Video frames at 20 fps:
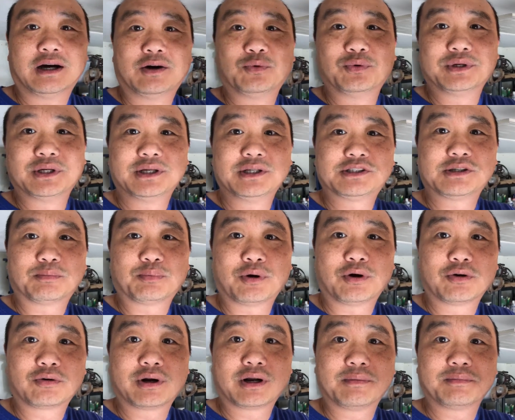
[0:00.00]
we need to
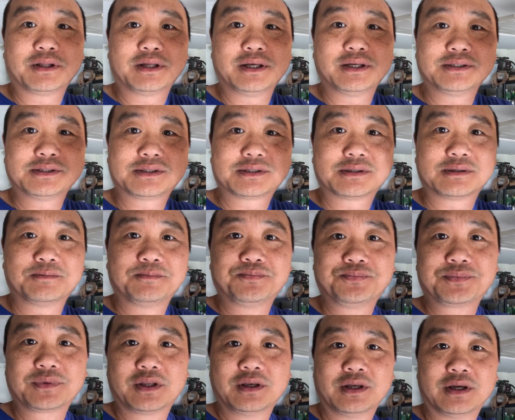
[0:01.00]
program these
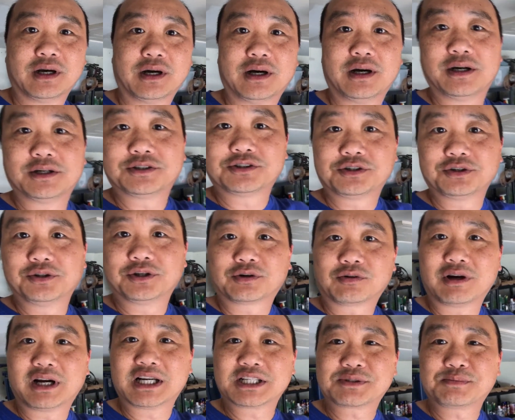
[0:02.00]
to the
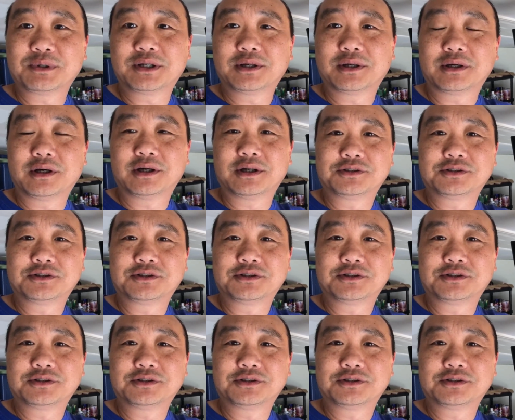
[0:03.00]
Craftsman,